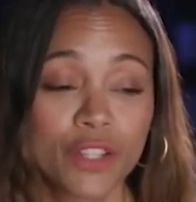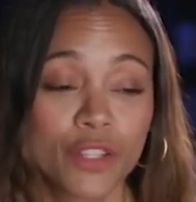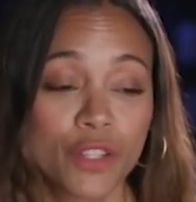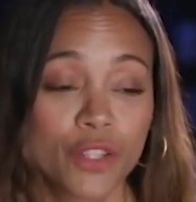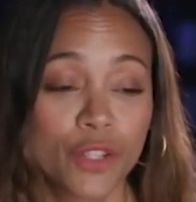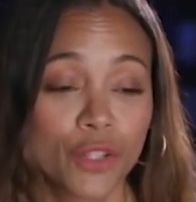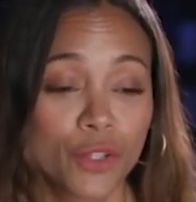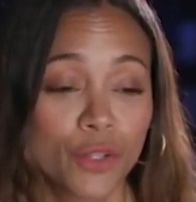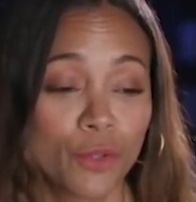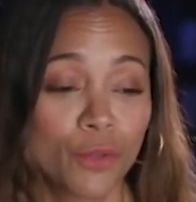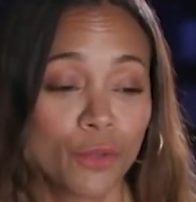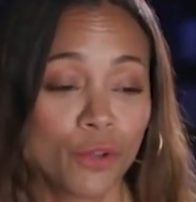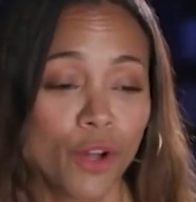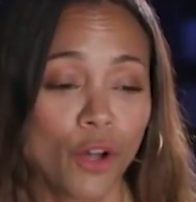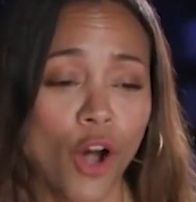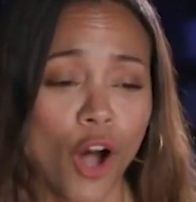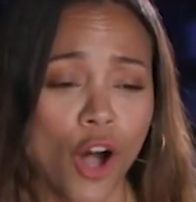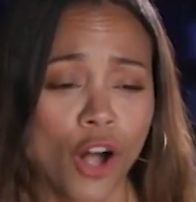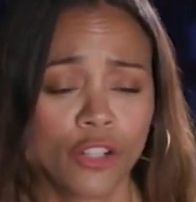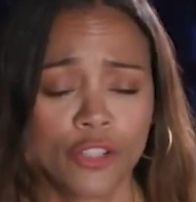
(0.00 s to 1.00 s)
to
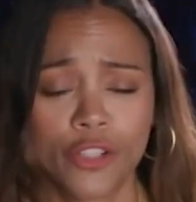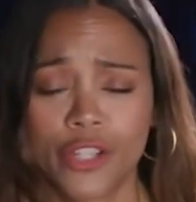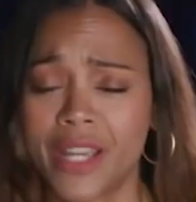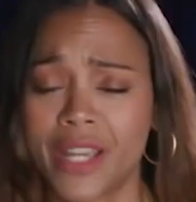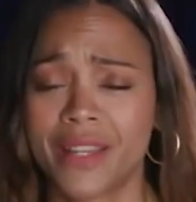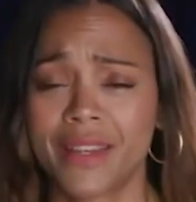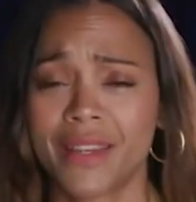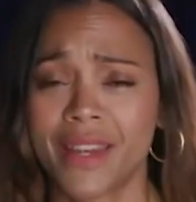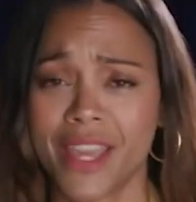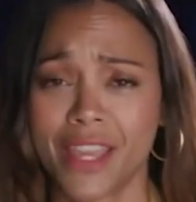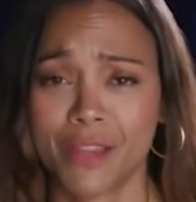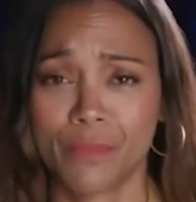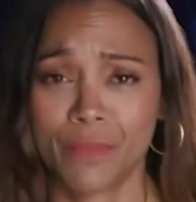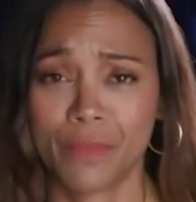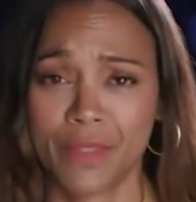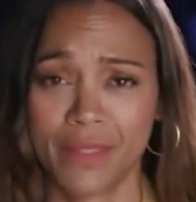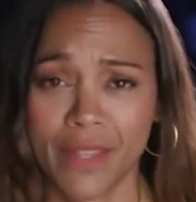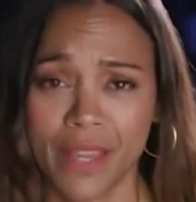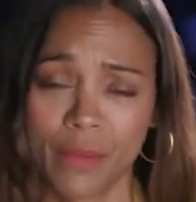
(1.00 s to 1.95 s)
call Jake names,